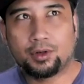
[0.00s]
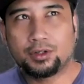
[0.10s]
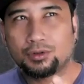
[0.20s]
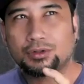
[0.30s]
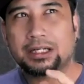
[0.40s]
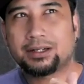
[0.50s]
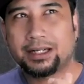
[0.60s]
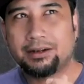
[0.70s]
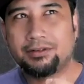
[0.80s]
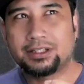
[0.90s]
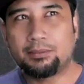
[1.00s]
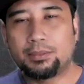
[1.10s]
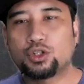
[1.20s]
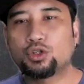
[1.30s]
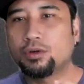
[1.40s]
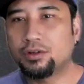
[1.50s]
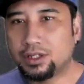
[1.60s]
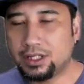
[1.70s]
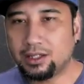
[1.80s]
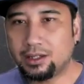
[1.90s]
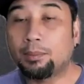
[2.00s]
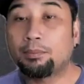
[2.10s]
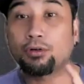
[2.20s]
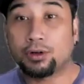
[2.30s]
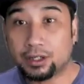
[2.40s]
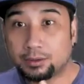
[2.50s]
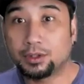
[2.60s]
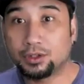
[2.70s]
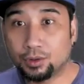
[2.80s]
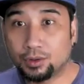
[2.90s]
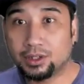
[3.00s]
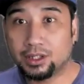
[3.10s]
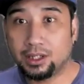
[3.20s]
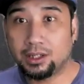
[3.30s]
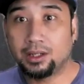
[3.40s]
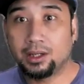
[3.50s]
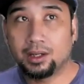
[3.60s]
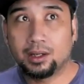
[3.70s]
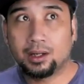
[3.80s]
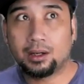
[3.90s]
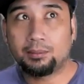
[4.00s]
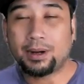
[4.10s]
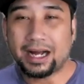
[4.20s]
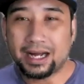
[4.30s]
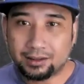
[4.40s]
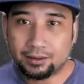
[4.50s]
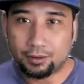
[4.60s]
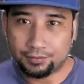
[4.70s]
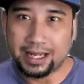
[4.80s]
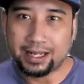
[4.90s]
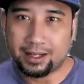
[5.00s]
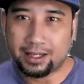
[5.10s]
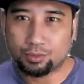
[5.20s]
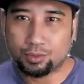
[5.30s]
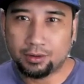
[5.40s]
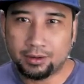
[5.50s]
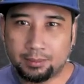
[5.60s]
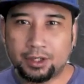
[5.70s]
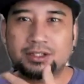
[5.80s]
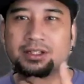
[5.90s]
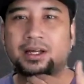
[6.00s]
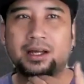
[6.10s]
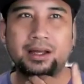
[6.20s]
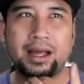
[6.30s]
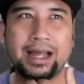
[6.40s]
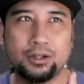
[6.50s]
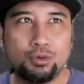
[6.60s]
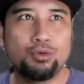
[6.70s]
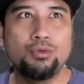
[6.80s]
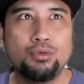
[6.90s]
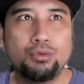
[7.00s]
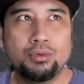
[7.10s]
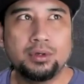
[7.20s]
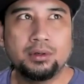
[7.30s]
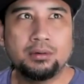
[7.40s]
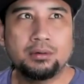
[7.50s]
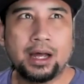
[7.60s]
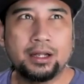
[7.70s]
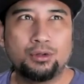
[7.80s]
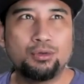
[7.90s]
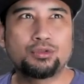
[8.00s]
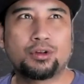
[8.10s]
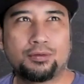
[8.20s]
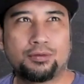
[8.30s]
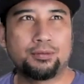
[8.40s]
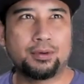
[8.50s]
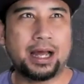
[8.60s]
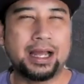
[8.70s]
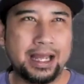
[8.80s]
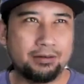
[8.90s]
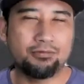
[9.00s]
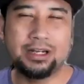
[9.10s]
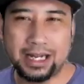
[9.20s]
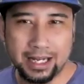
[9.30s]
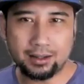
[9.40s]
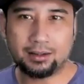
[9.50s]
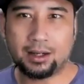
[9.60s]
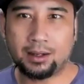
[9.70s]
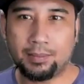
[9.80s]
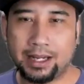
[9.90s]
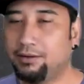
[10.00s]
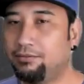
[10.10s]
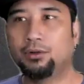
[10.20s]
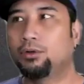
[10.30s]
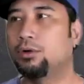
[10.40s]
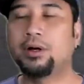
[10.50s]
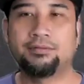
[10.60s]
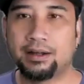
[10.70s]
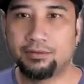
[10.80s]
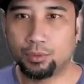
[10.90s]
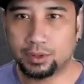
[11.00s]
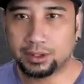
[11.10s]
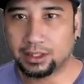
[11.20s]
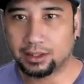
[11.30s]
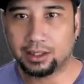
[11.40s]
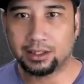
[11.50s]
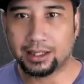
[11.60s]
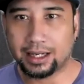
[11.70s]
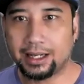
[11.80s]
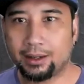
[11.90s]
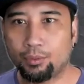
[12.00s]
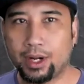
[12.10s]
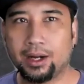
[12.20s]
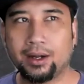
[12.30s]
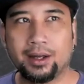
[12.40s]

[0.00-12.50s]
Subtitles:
It also sounds like there is a maturity, a product maturity part of that as well, right? Because I do sort of I can relate, and even though I've never worked in Thailand, where